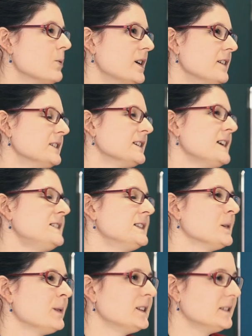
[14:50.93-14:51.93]
Well, the nice
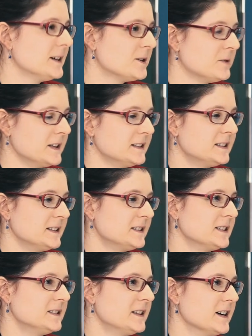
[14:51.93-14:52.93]
thing about liquids is
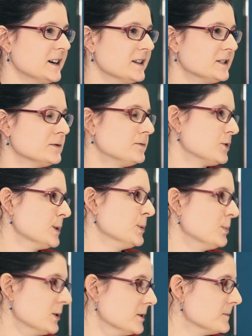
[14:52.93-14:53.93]
that they're
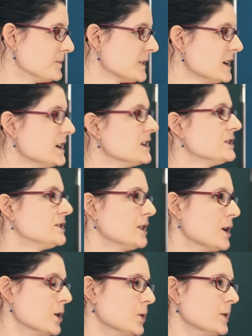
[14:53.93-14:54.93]
deformable.
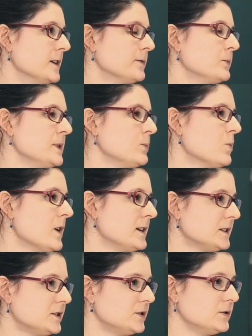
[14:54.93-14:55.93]
So if we
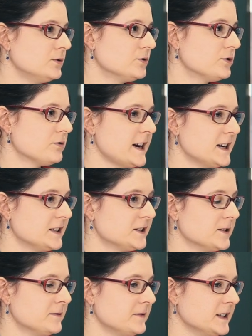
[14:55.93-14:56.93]
want to create a
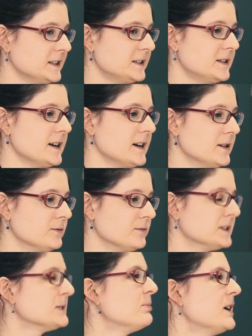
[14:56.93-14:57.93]
surface that
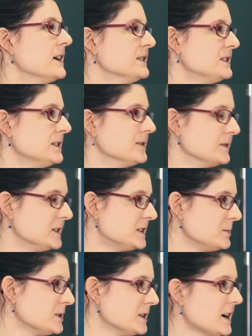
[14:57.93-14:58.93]
responds to different
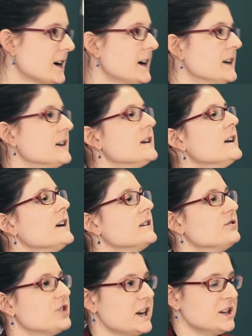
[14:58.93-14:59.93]
stimuli,
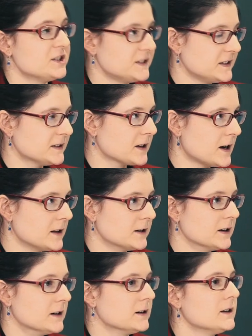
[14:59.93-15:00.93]
changes its
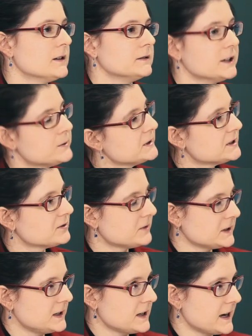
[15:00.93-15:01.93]
color, liquids are really